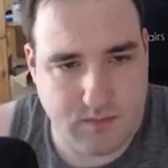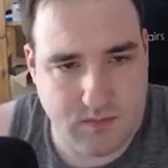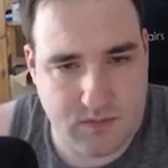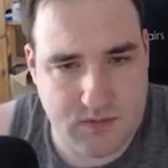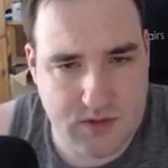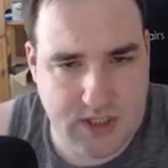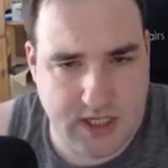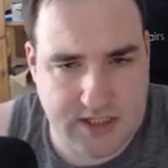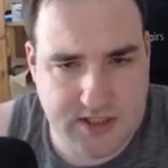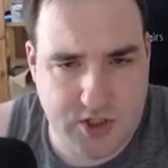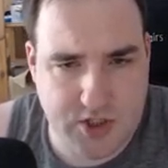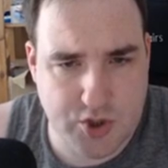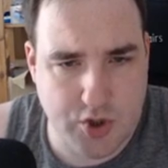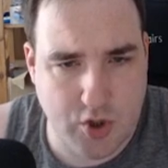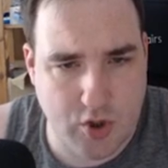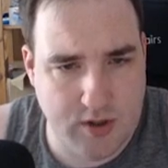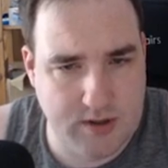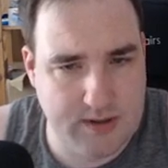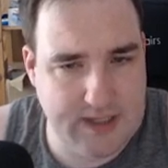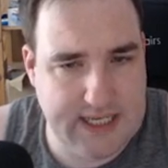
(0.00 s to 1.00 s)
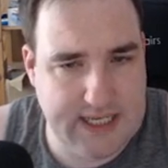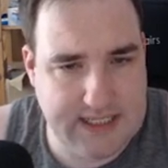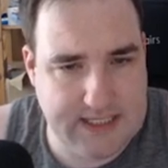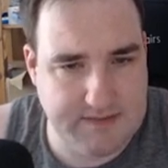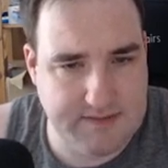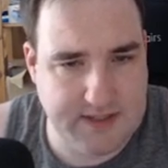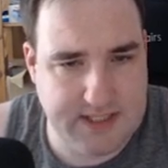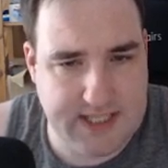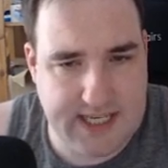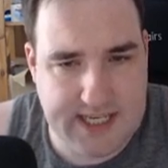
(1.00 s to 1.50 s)
Dust Till Dawn is
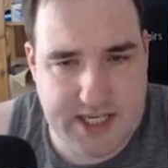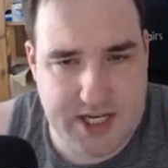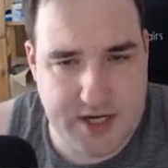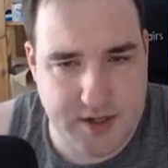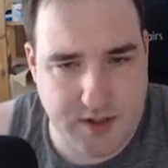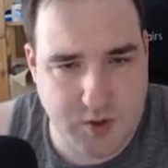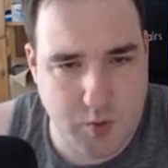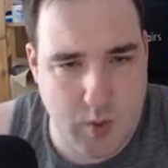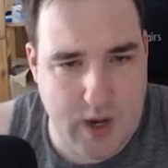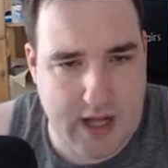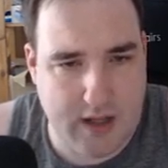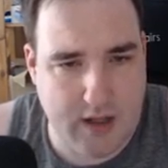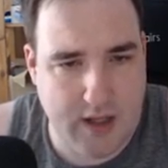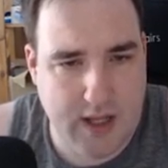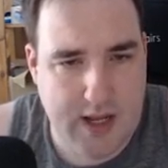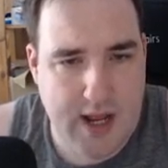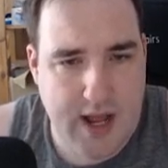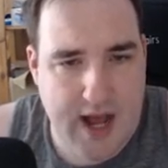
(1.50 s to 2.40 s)
in the C tier as well.